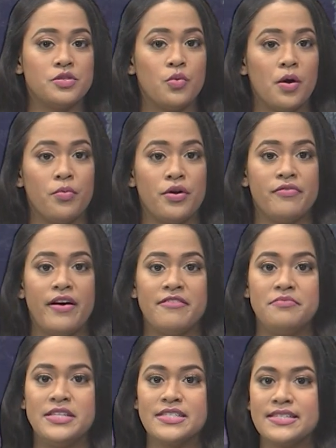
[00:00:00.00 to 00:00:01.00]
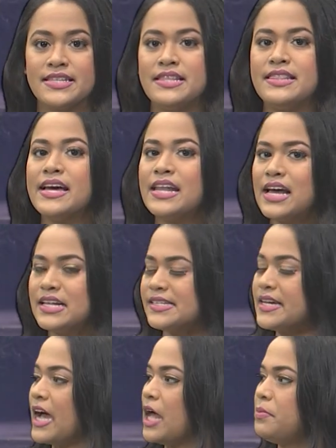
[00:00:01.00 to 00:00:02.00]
up to 1.5 meters in the Atlantic